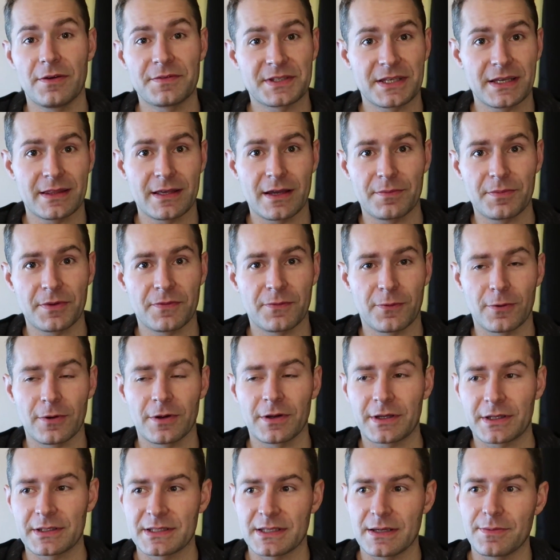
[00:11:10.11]
I've said that
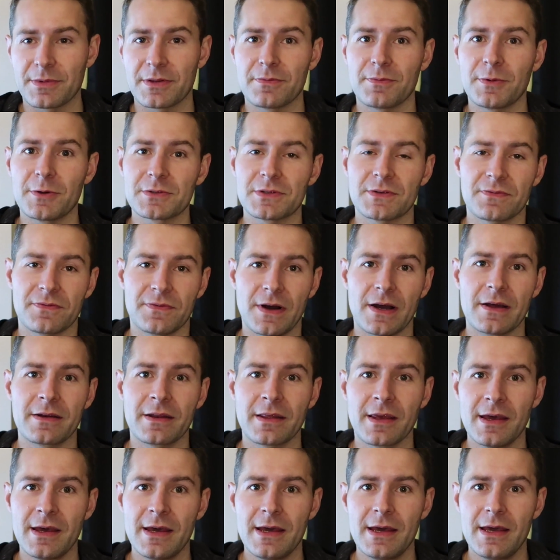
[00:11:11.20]
before. Some of the most fun